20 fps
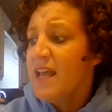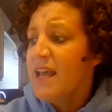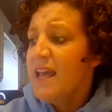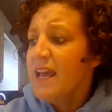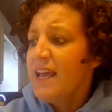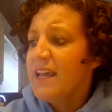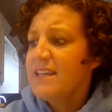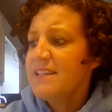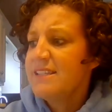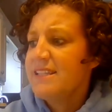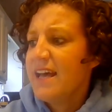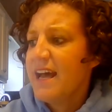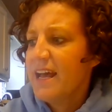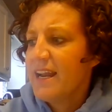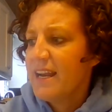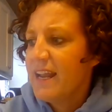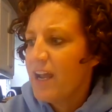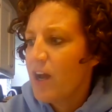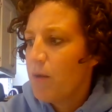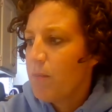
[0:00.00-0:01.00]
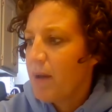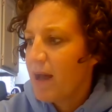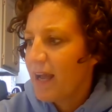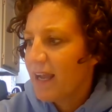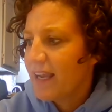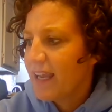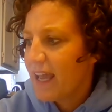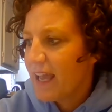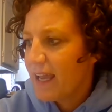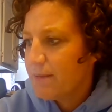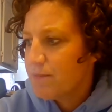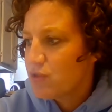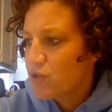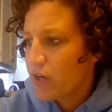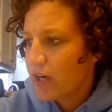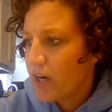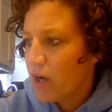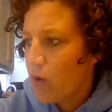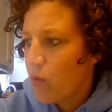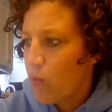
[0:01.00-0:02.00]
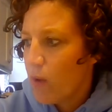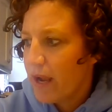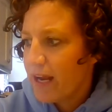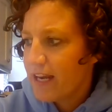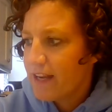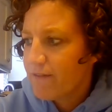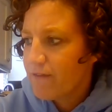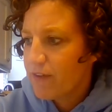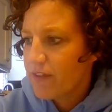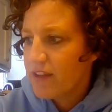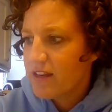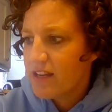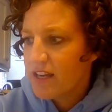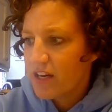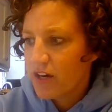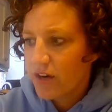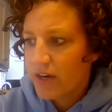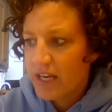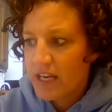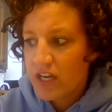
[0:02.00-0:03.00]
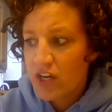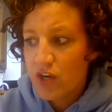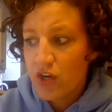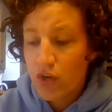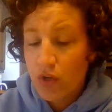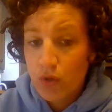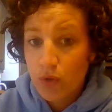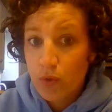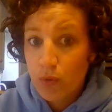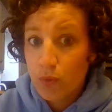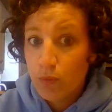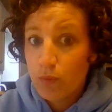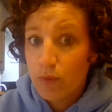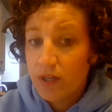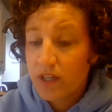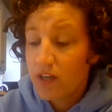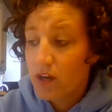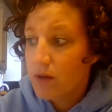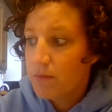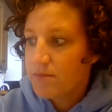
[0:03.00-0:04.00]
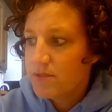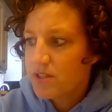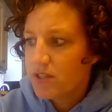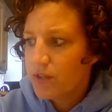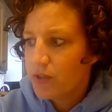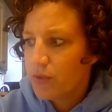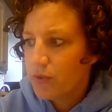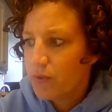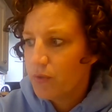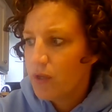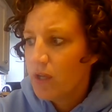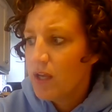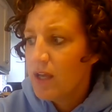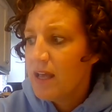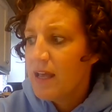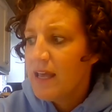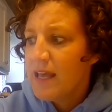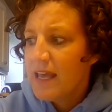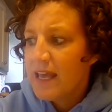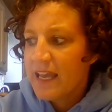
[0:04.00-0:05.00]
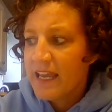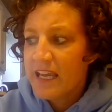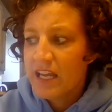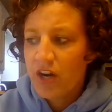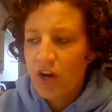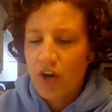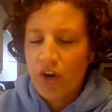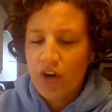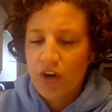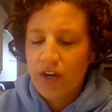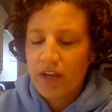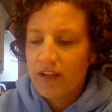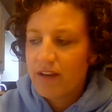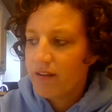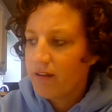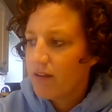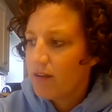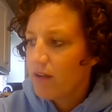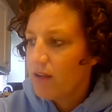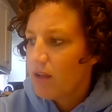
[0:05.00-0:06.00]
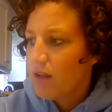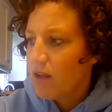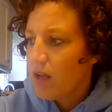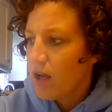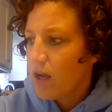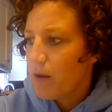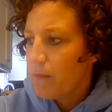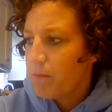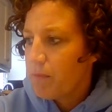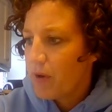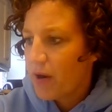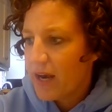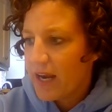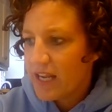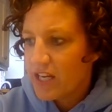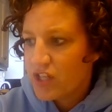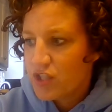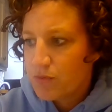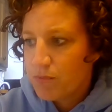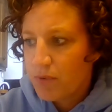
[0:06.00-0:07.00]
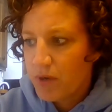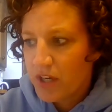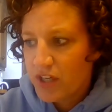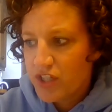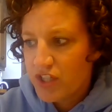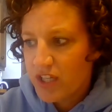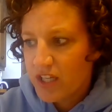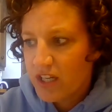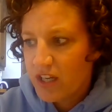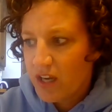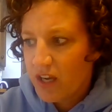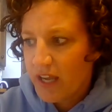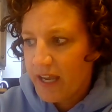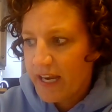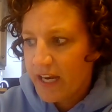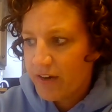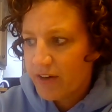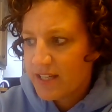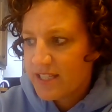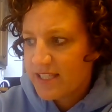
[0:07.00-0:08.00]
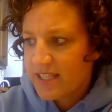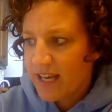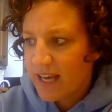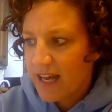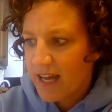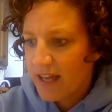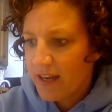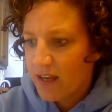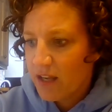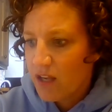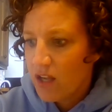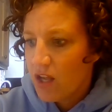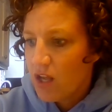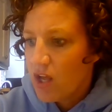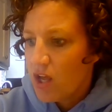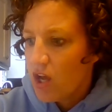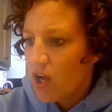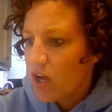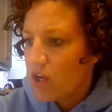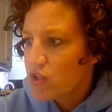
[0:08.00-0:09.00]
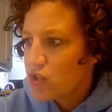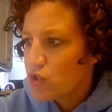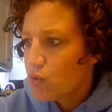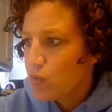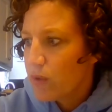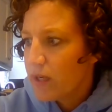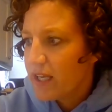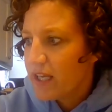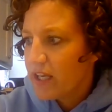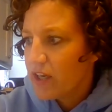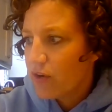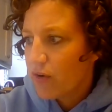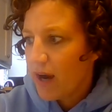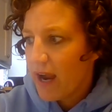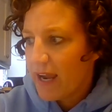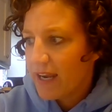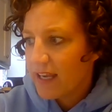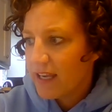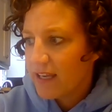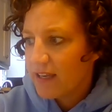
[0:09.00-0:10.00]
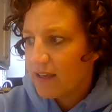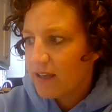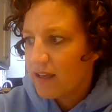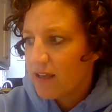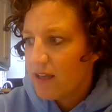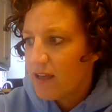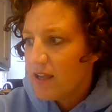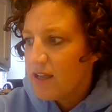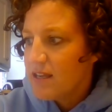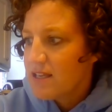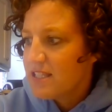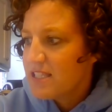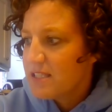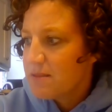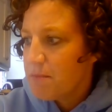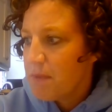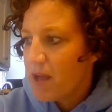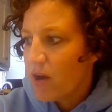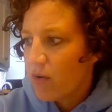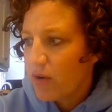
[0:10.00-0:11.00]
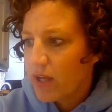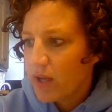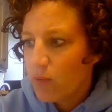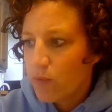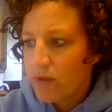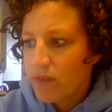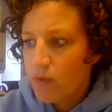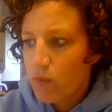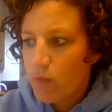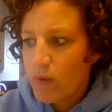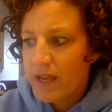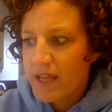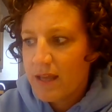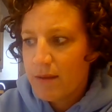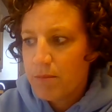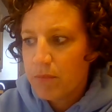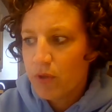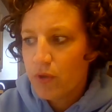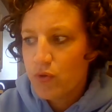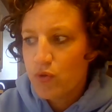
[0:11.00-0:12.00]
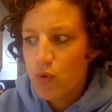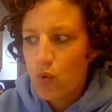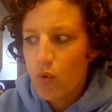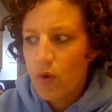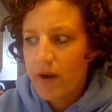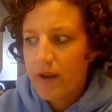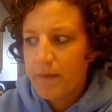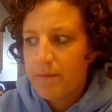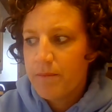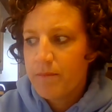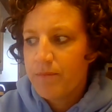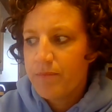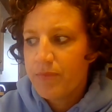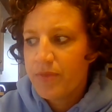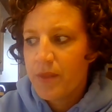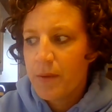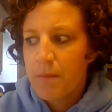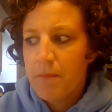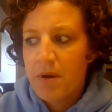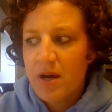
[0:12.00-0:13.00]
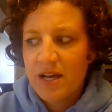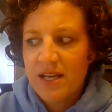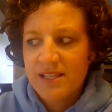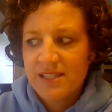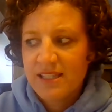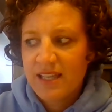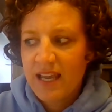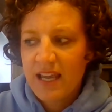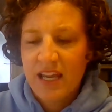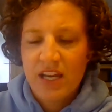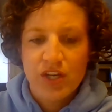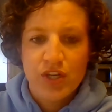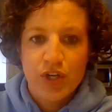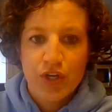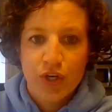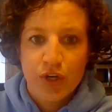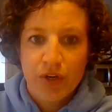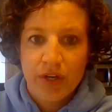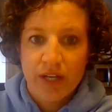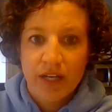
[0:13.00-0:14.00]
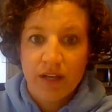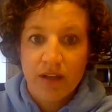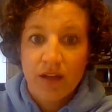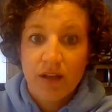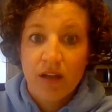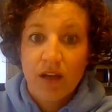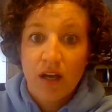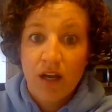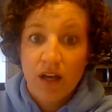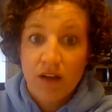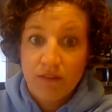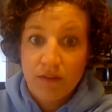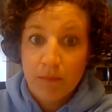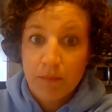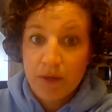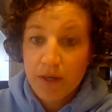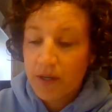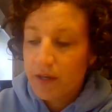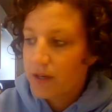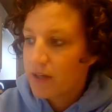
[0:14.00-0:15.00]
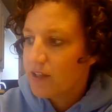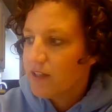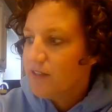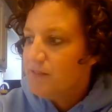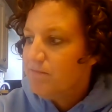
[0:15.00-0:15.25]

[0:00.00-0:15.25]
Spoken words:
He sat now by a game trail waiting for the deer he knew would come soon. He had heard it, a branch brushing a hairy side, a twig cracking, smelled it when the wind blew toward him, the musk and urine of a buck.